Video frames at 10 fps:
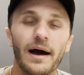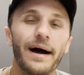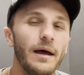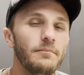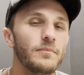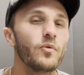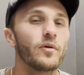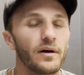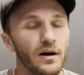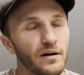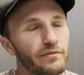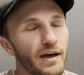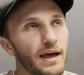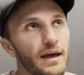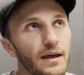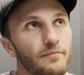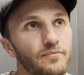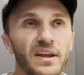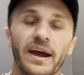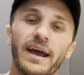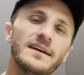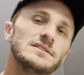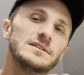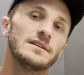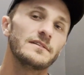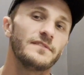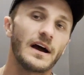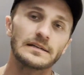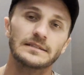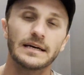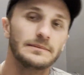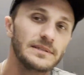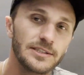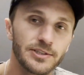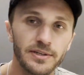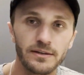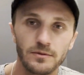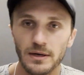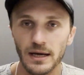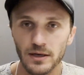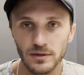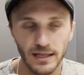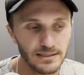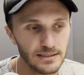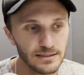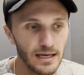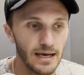I'm more of a hands to the fire type teacher, even when I do lessons,